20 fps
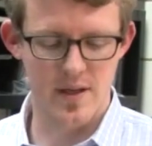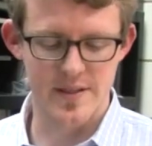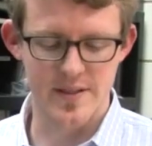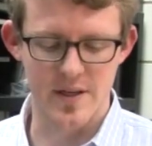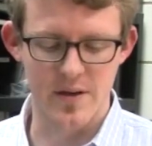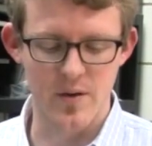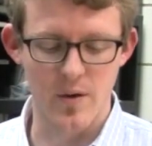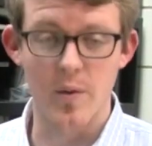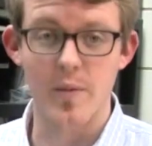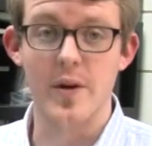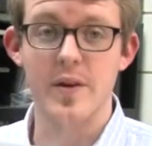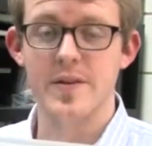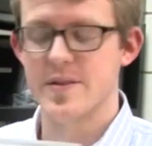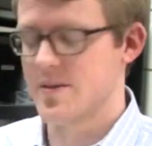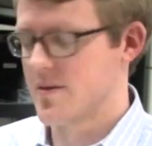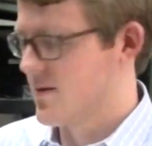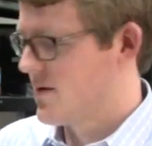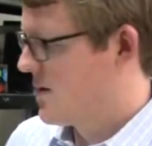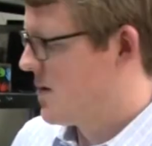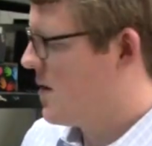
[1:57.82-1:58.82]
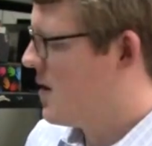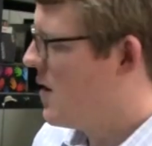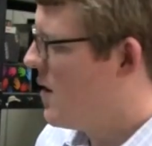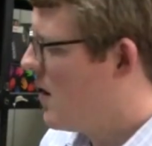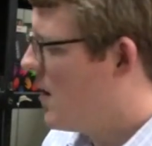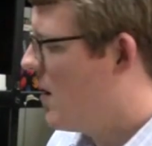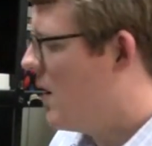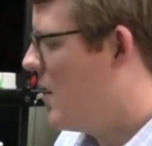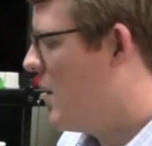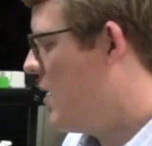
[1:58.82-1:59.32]
It's enormous.
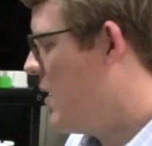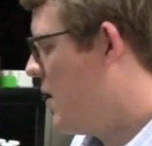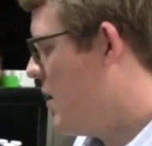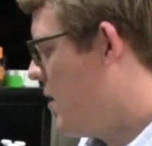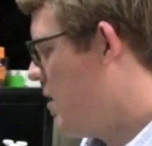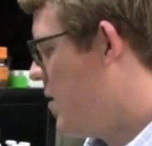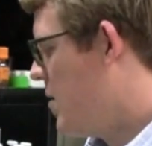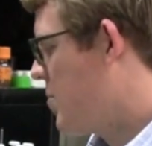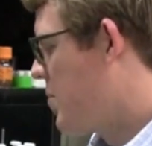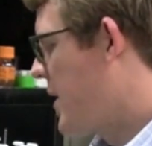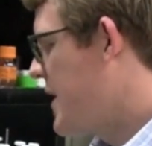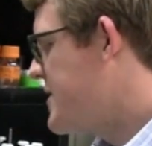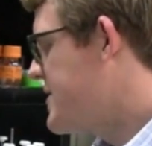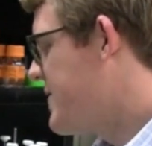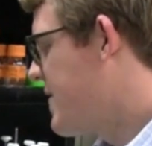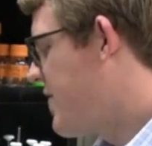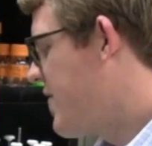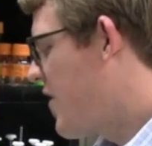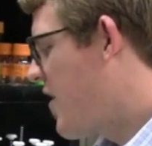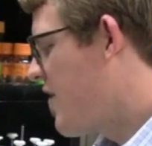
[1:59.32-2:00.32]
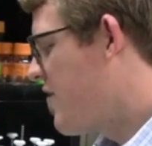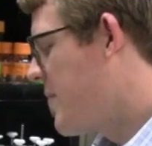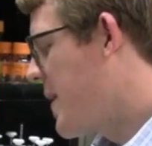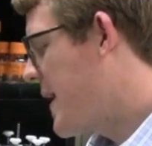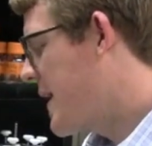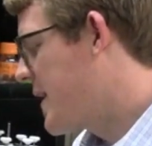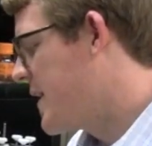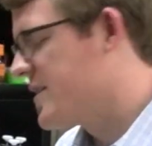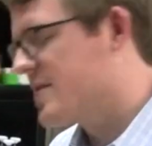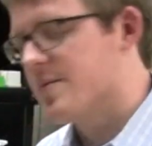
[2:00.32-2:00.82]
Plants have evolved
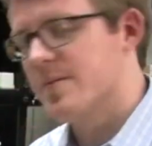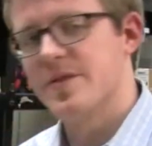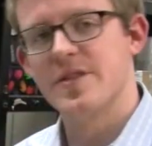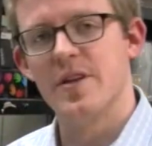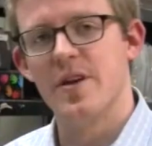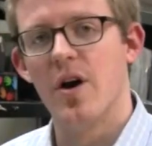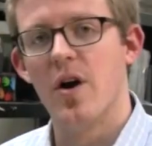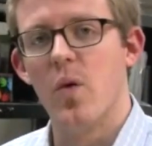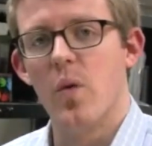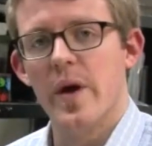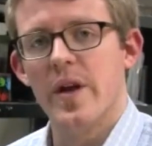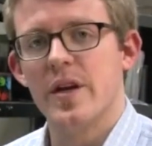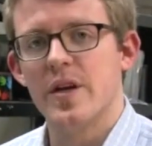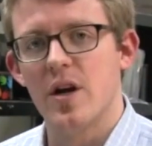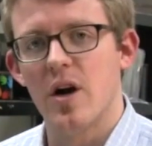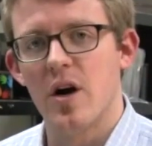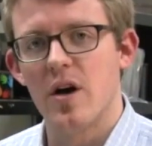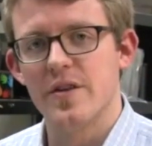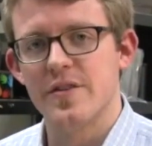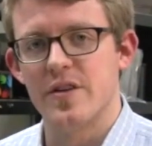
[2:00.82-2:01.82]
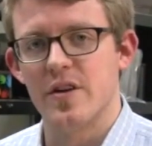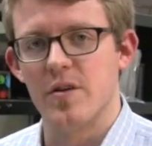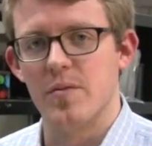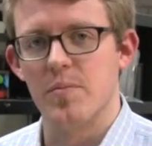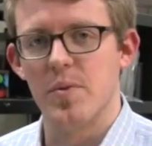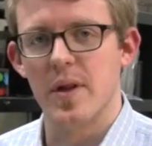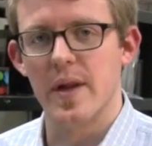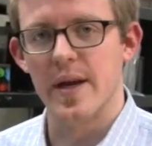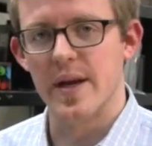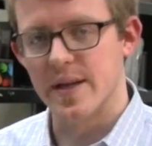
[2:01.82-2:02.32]
mechanisms to know when to call certain
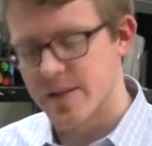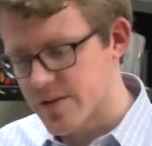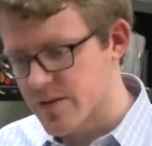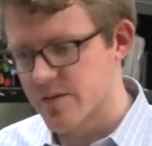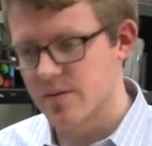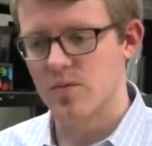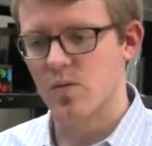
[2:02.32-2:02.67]
plays,